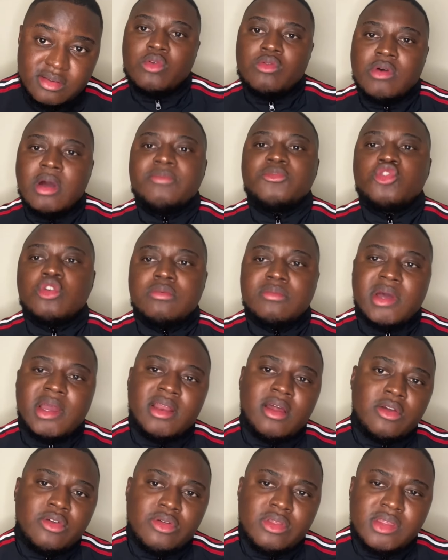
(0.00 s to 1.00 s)
I'm sure by
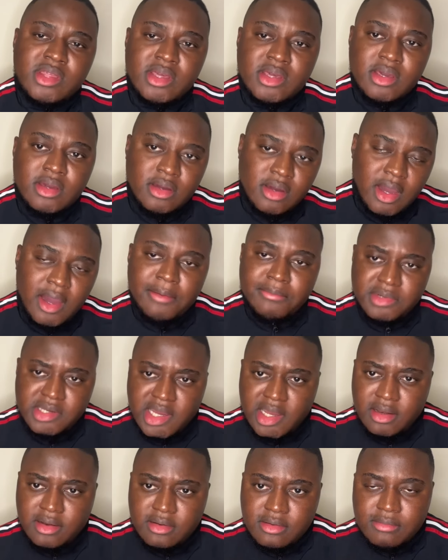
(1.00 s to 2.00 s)
now you're thinking I'm done,
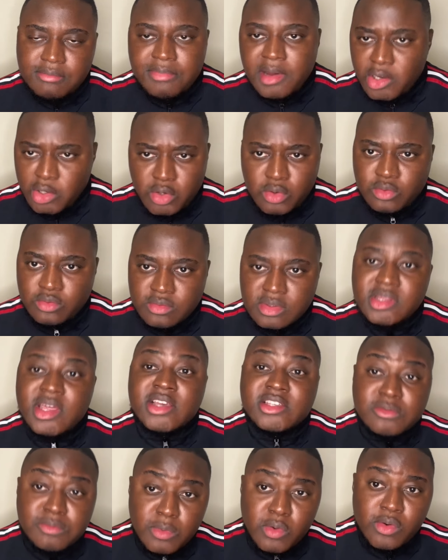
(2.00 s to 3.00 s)
but no,
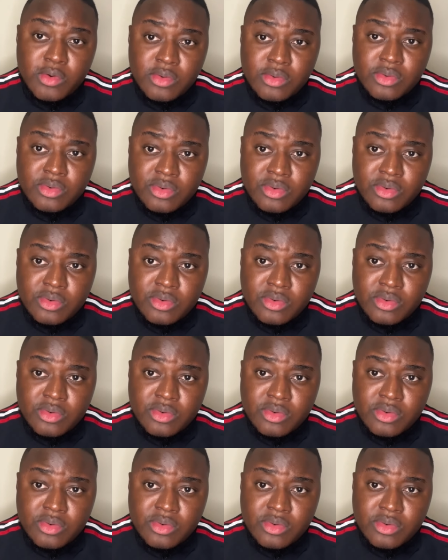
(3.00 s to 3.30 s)
there's more.